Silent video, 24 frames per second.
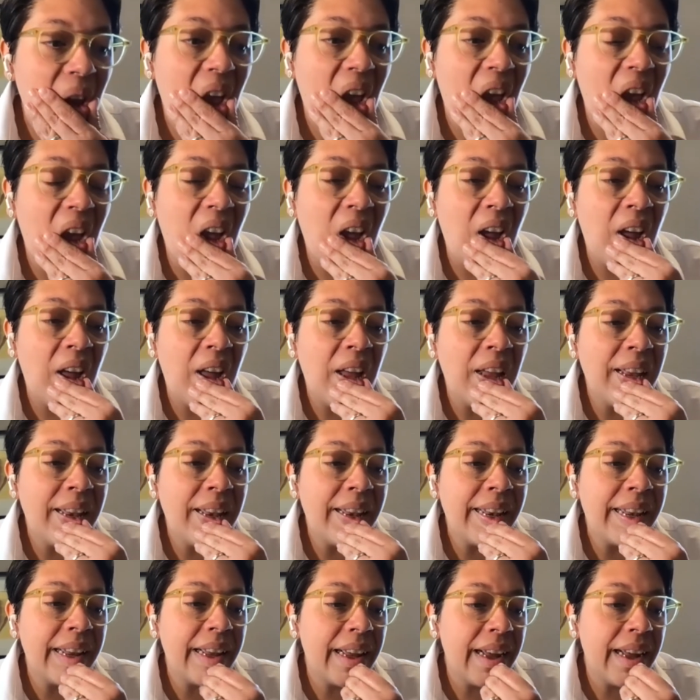
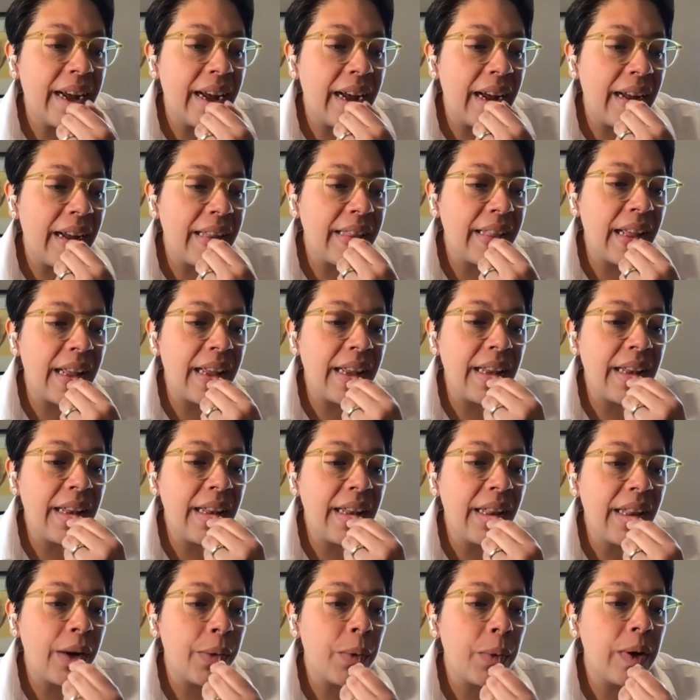and uh,
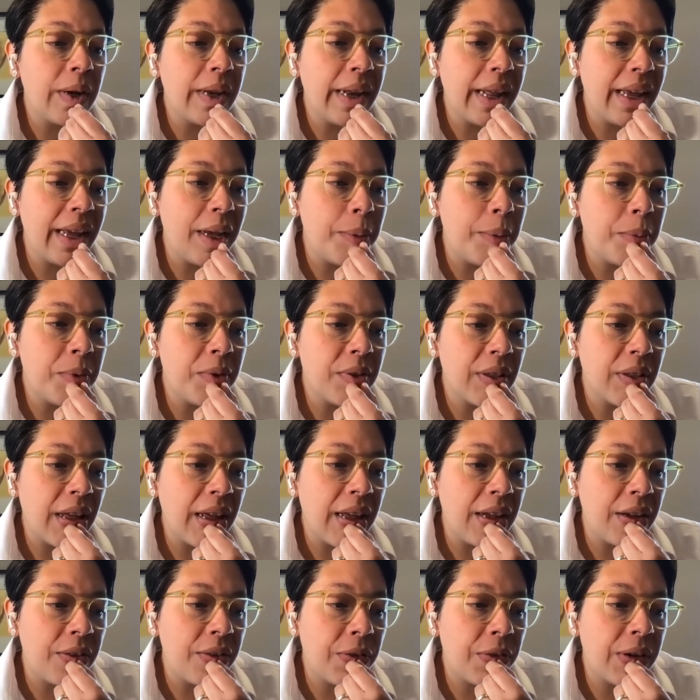then there were names
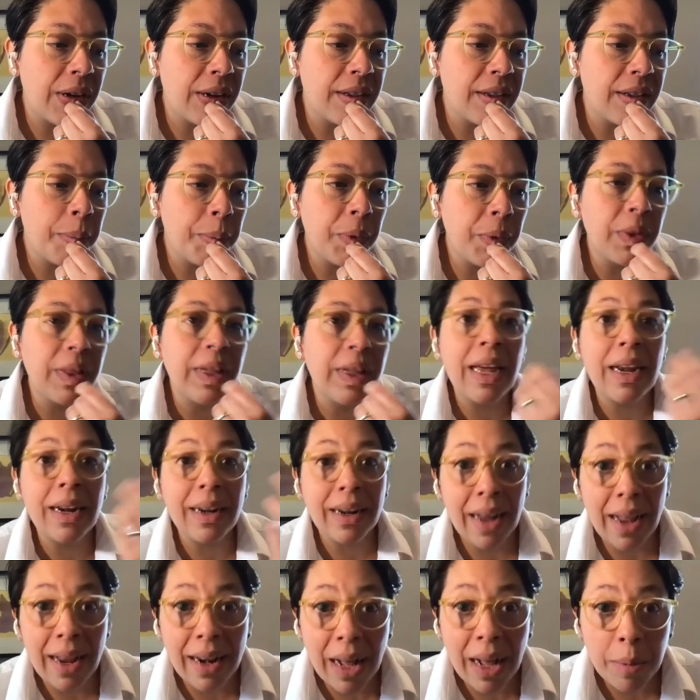like, for example, the
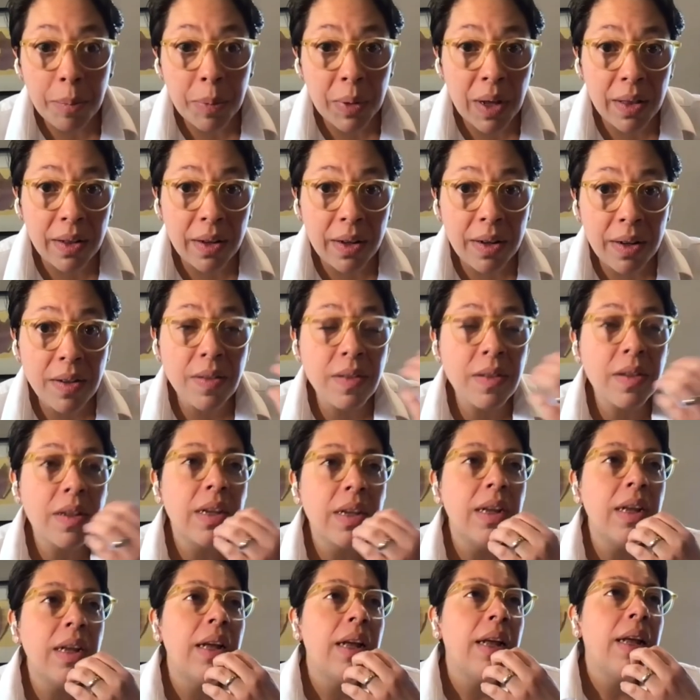Herrera brothers,
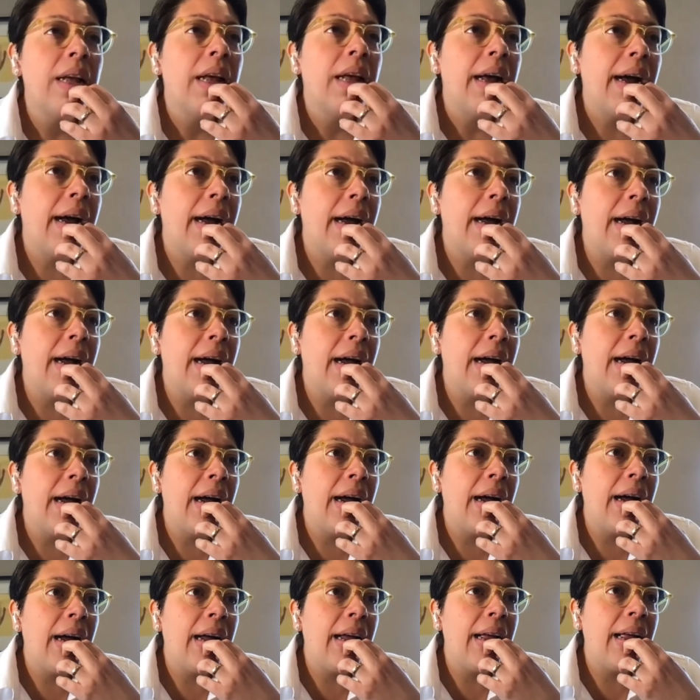
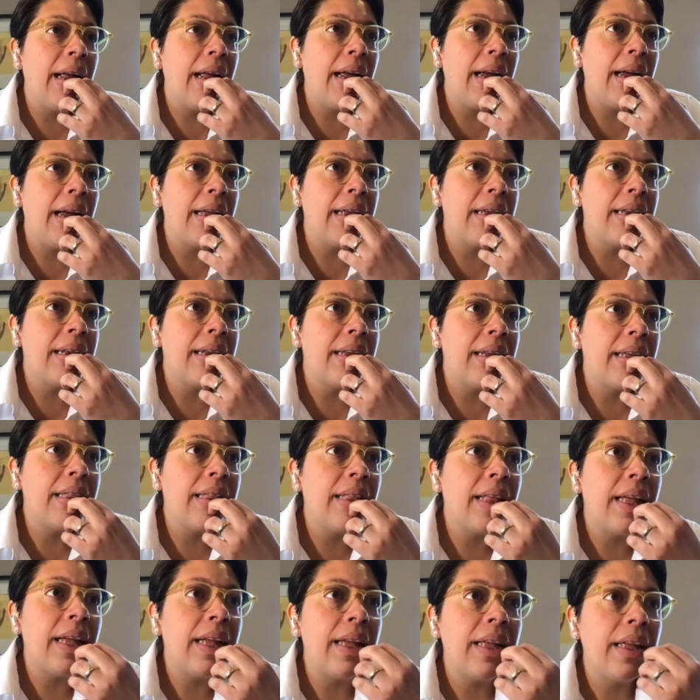uh, and it,
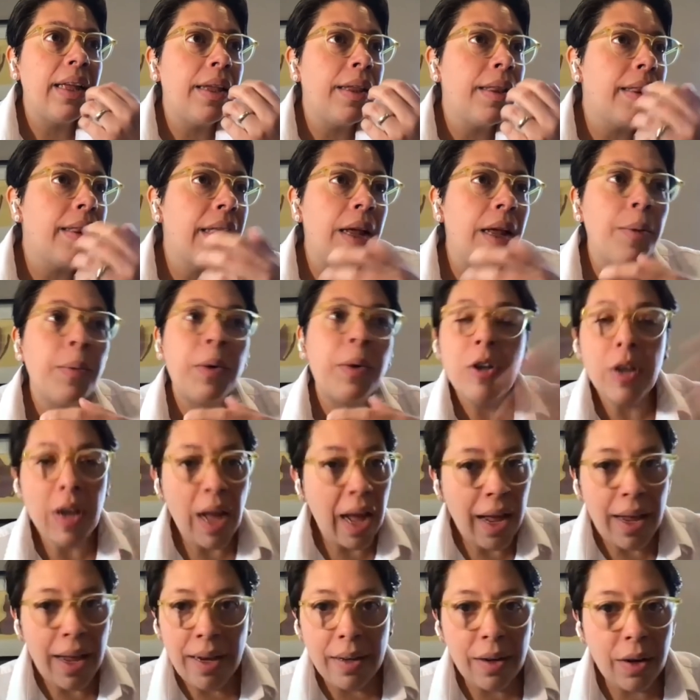uh, it, uh, they were
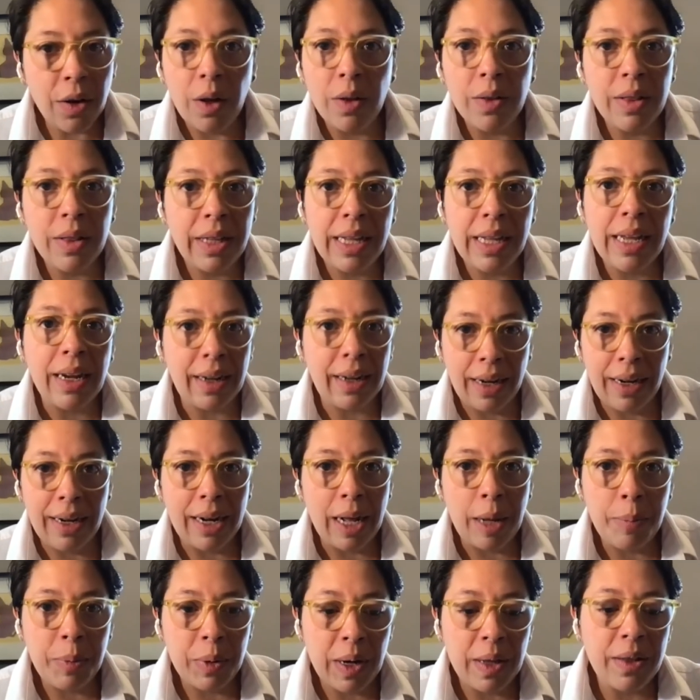not called the
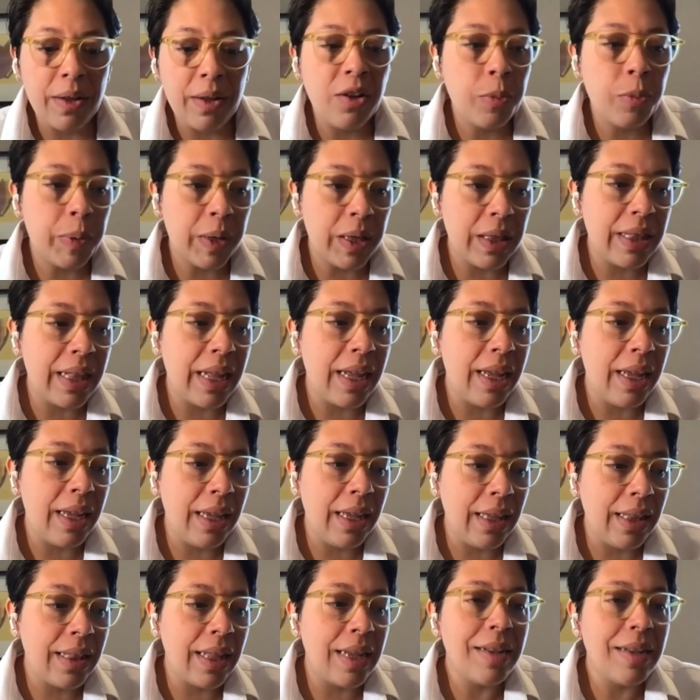Herrera brothers, but
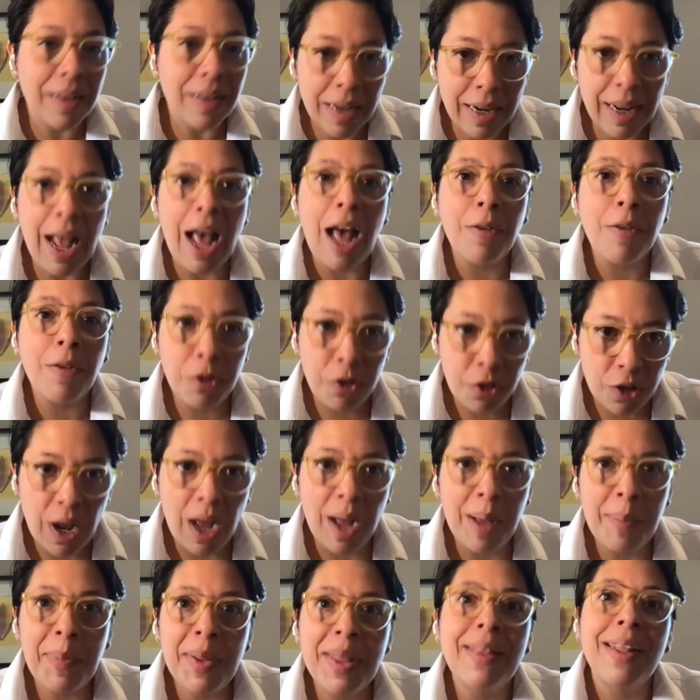they they did have a
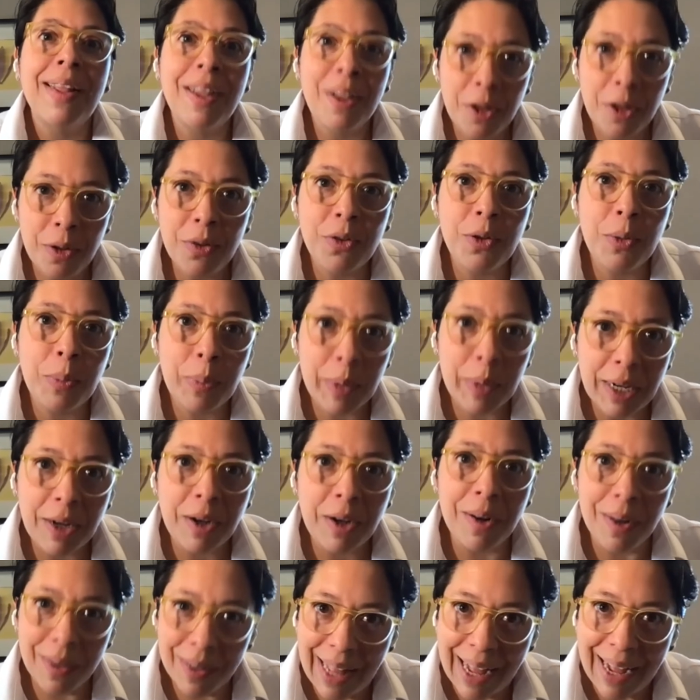shop and they used to
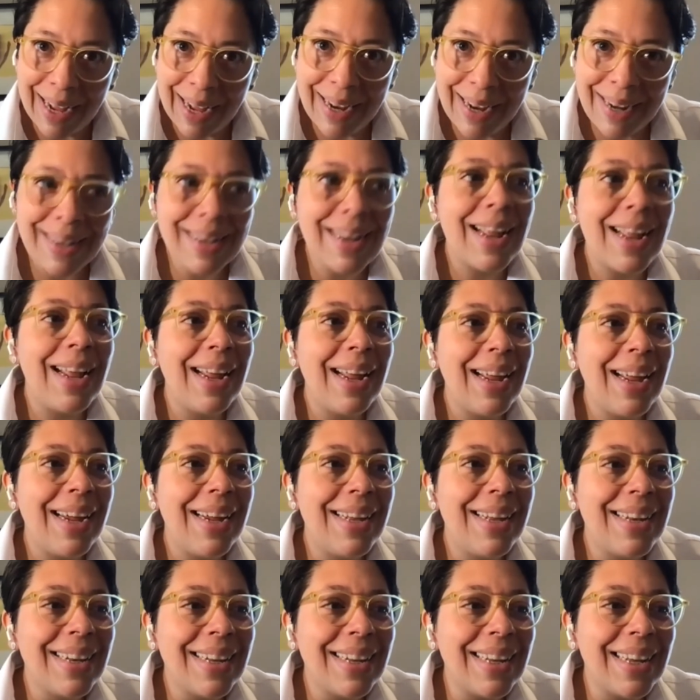bicker a lot.
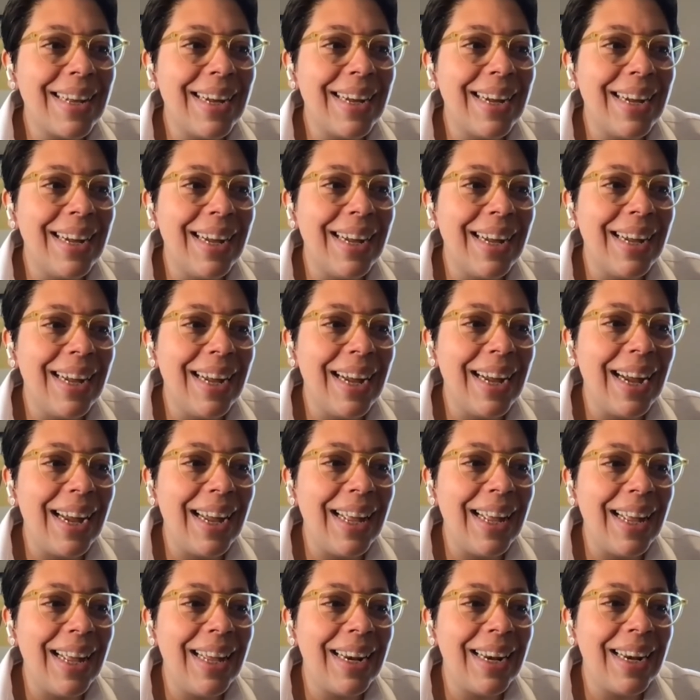And uh,
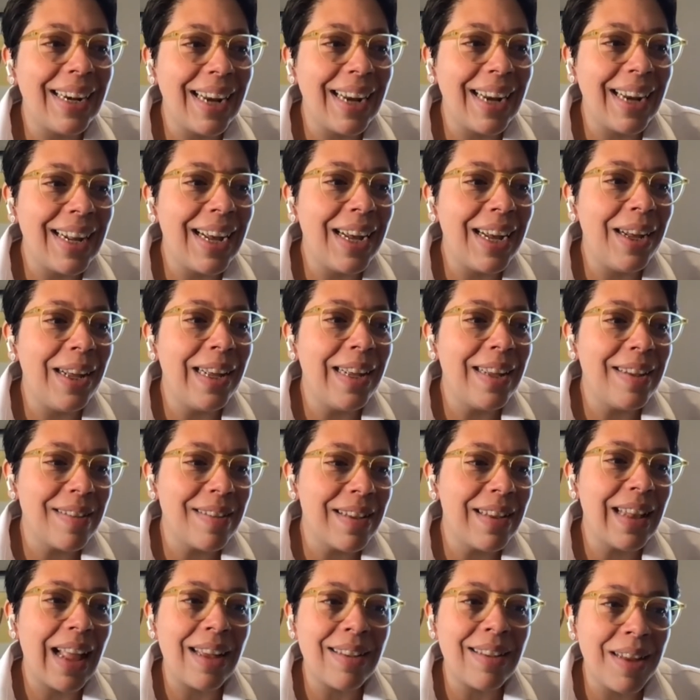Herrera
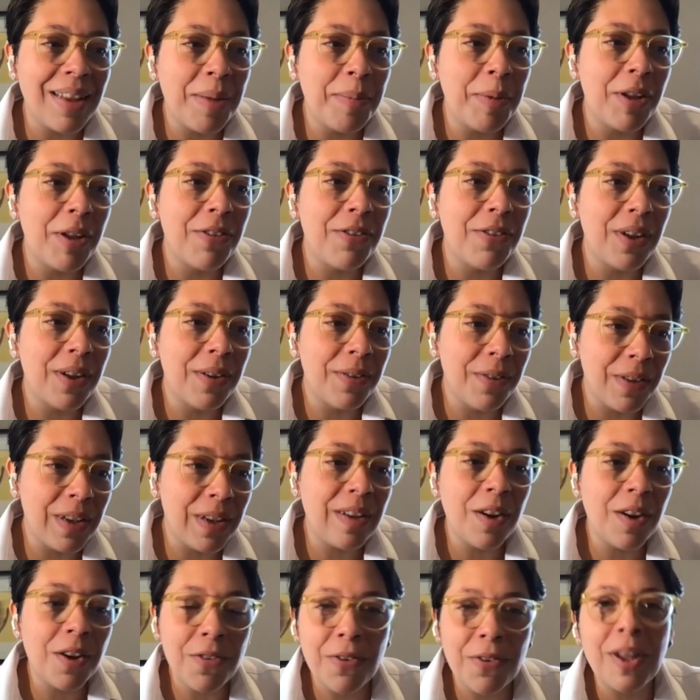is the last name of, of a
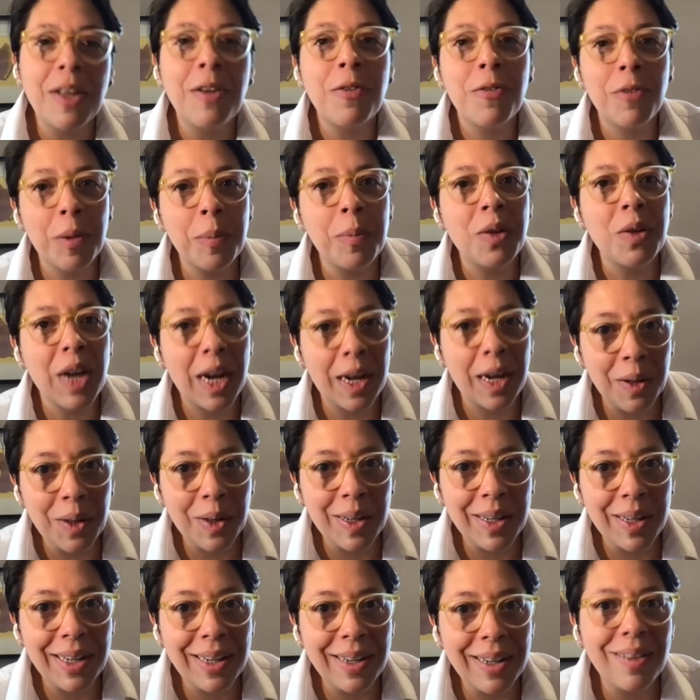dear friend from
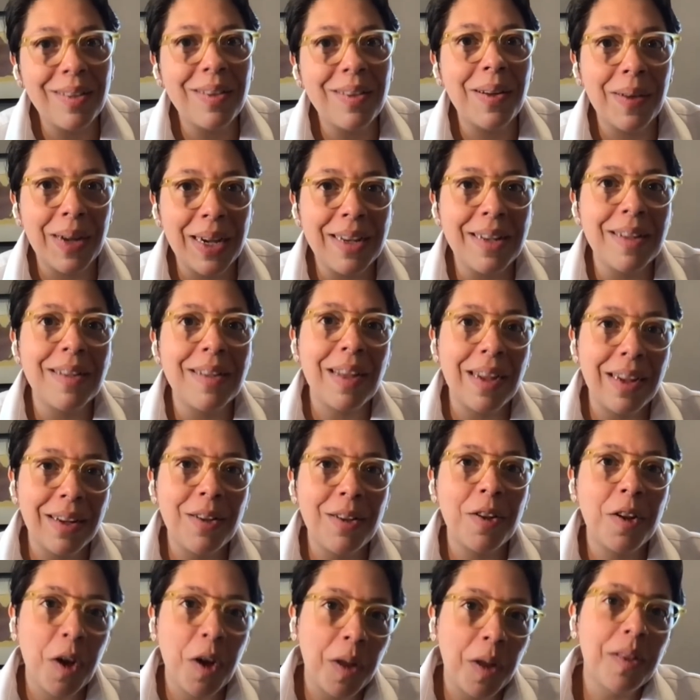childhood, so I
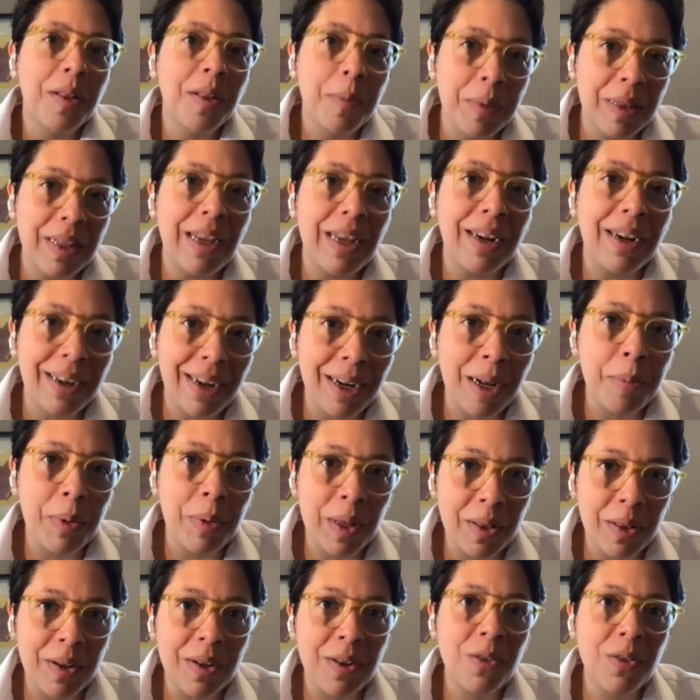decided to call them the Herrera
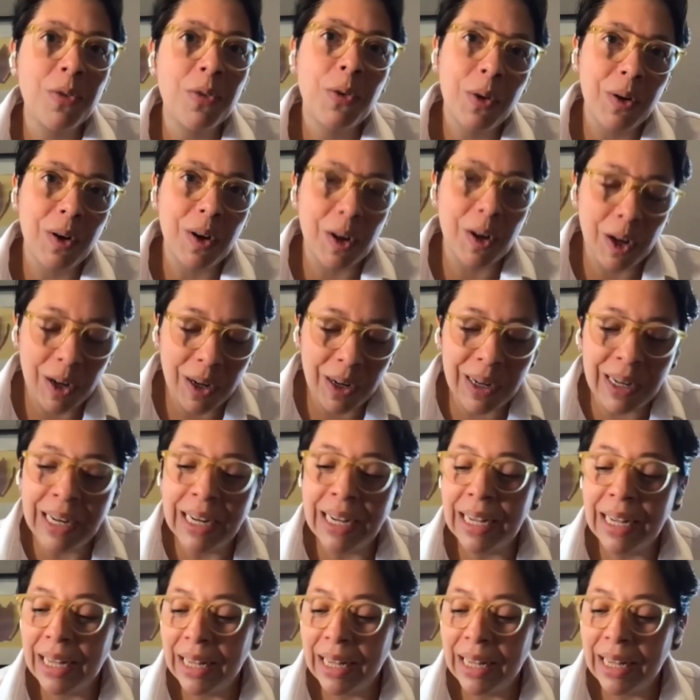brothers for her.